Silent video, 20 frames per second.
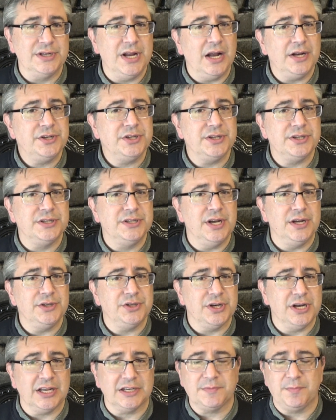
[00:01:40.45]
not just
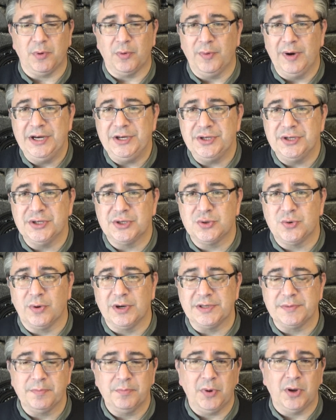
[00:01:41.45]
dungeon exploration
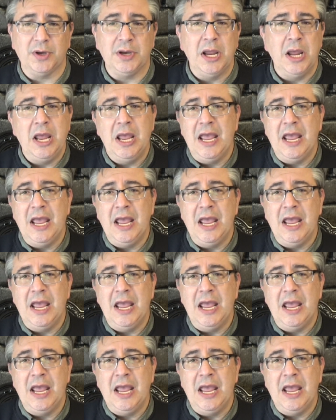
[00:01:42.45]
stories, but